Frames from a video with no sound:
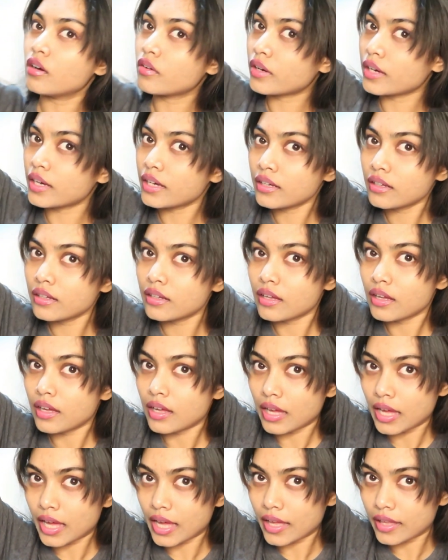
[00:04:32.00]
Okay,
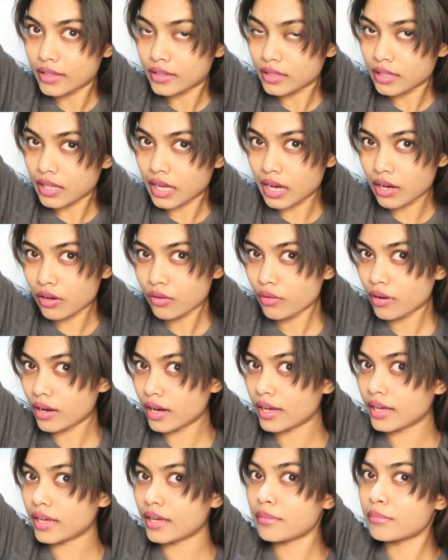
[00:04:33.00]
and now
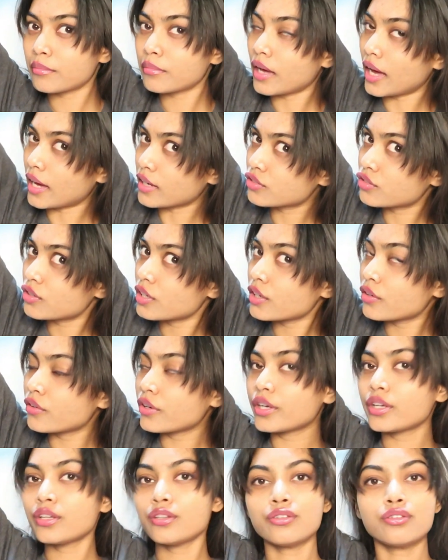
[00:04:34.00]
I am actually
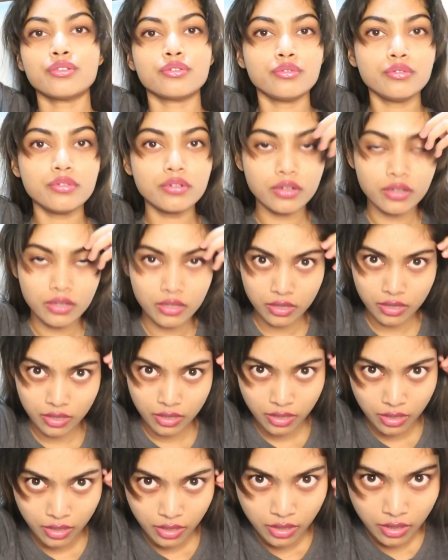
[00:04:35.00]
going to
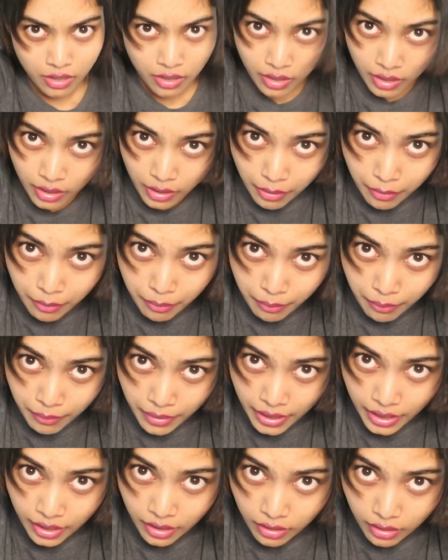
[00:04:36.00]

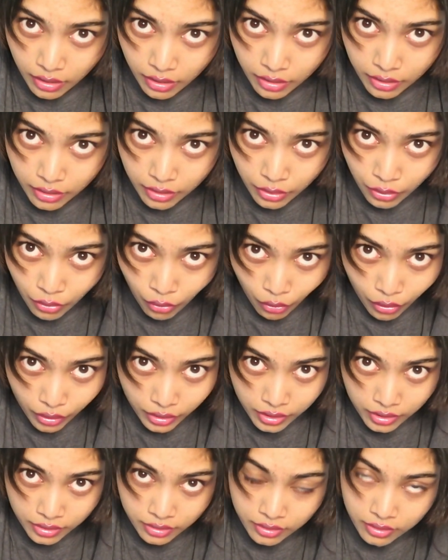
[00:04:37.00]
make a
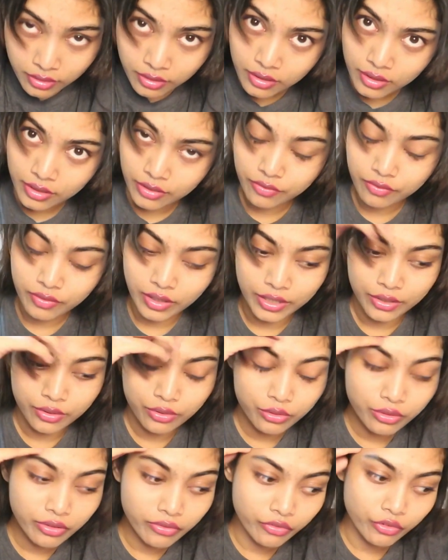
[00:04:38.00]
knot. If I
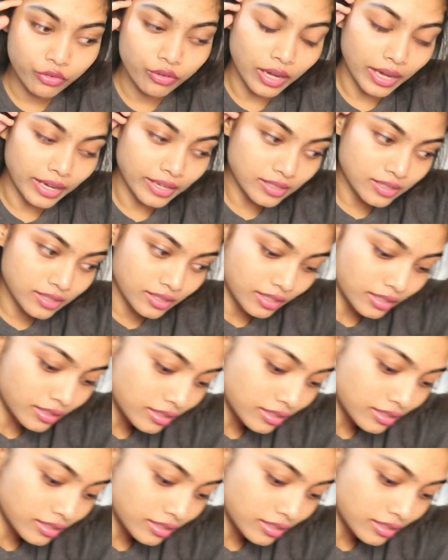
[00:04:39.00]
don't know if you guys